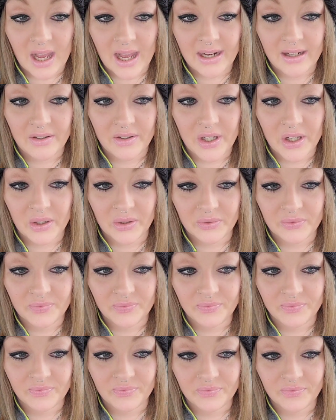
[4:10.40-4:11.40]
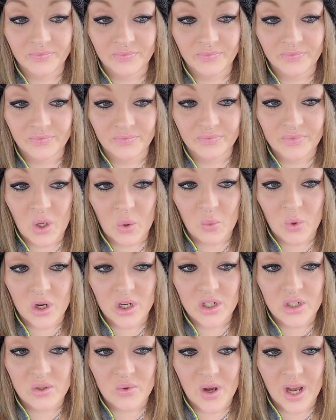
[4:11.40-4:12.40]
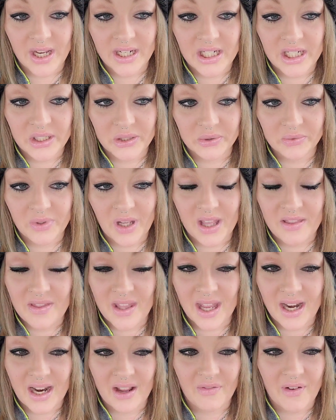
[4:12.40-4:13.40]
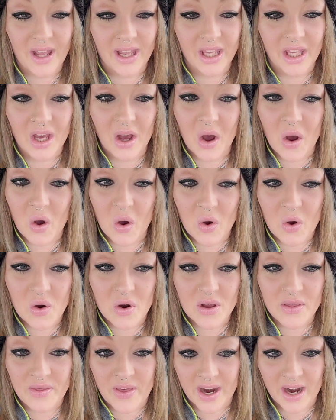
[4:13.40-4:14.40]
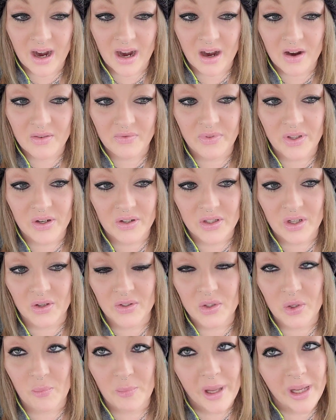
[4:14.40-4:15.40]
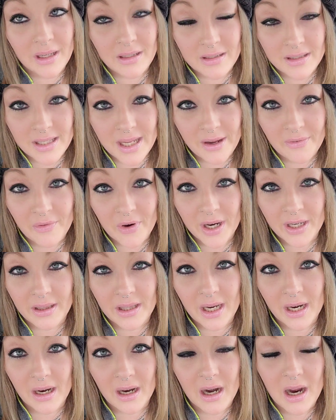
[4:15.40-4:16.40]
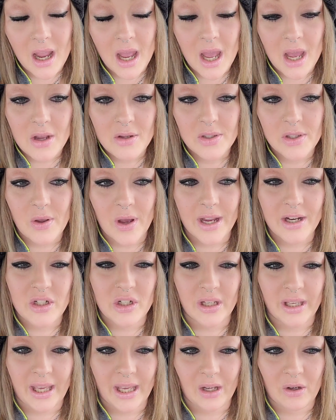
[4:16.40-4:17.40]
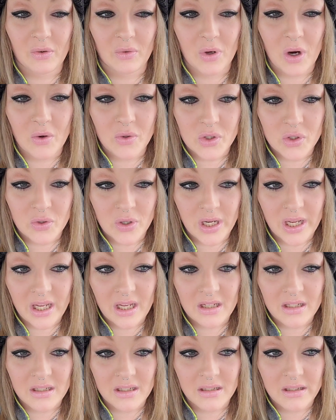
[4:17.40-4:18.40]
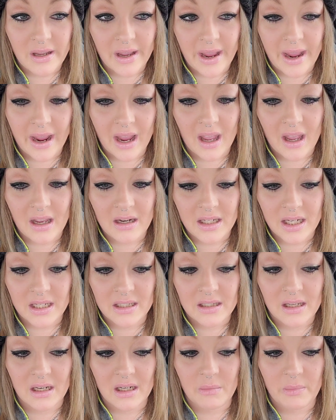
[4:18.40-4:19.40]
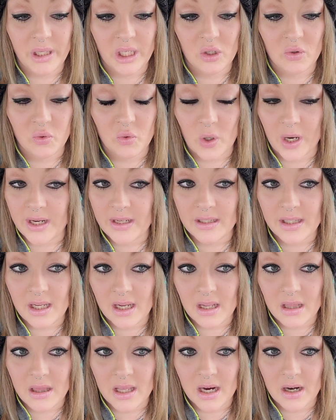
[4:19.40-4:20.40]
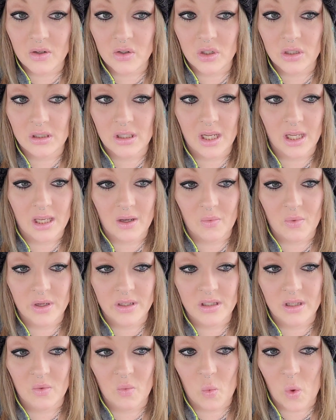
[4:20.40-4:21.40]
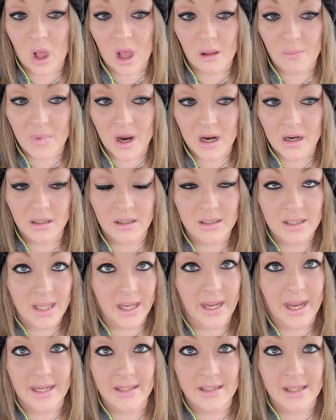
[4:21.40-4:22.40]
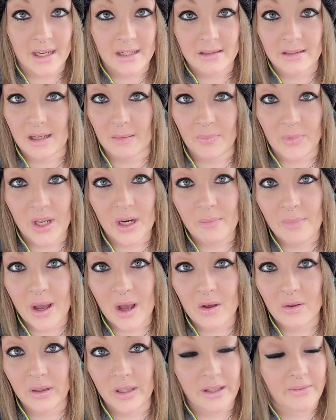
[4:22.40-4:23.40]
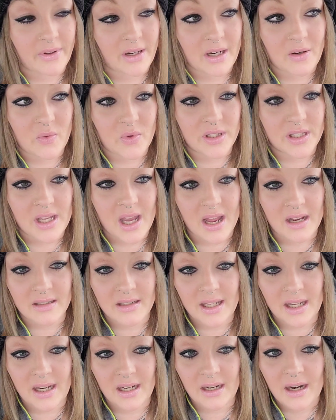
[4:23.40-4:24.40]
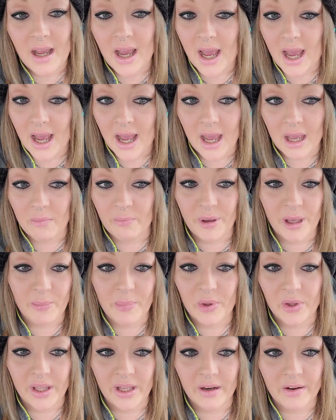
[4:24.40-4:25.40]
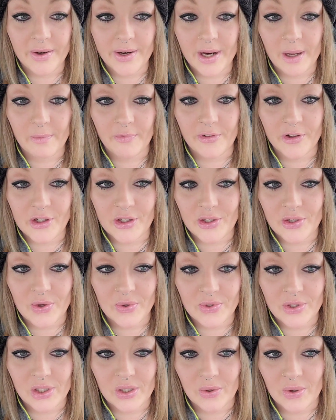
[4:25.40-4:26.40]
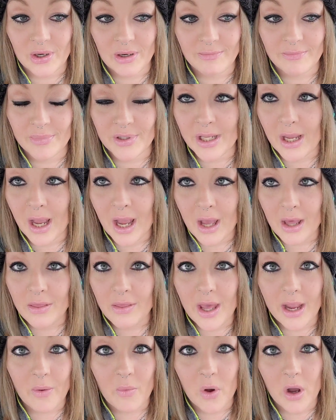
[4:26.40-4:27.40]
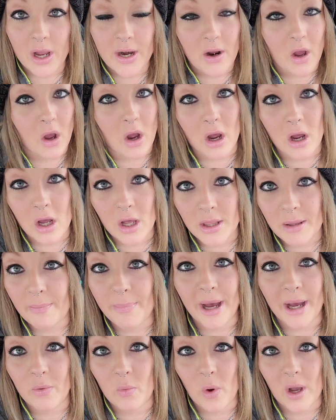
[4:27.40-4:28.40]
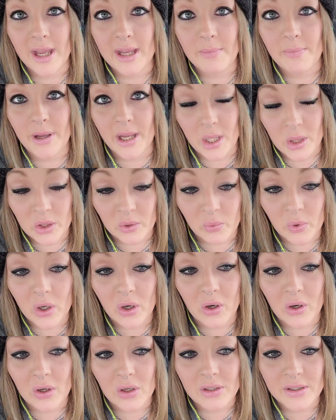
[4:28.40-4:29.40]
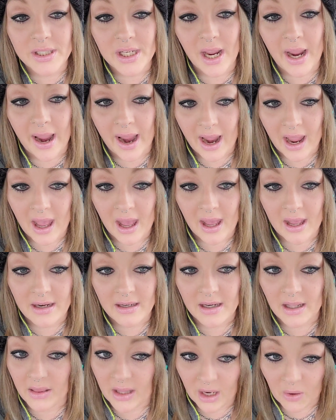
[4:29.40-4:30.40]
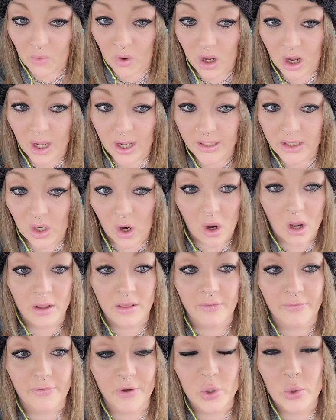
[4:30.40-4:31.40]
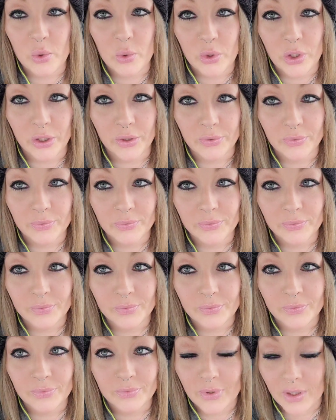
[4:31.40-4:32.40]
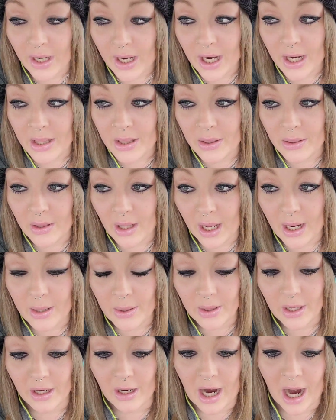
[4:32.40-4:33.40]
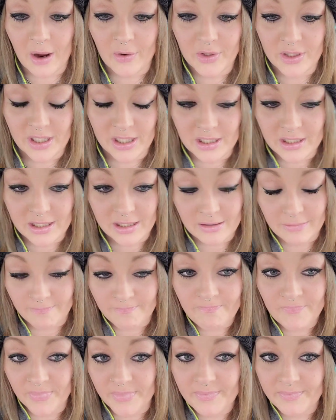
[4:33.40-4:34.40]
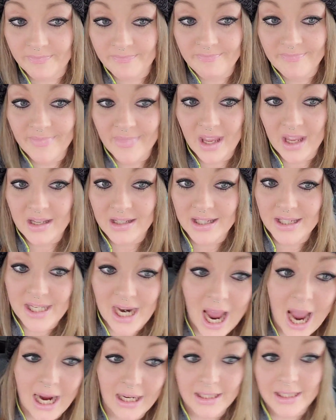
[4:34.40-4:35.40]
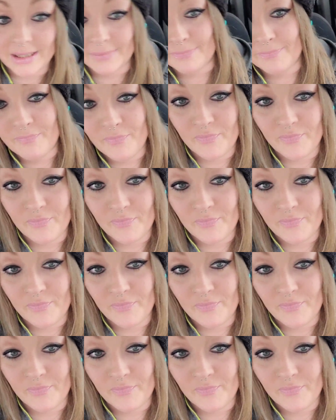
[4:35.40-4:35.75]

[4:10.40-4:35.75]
I don't know what do I do? And then if I go there, there's also Pick 'n Save right there. So I should get groceries and it's going to be crazy in there just like it was in Walmart. Cause like I said, something about living in Wisconsin and people gearing up for snowstorms. They want all the butt wipe in the world and they want all the food in, in their houses stocked.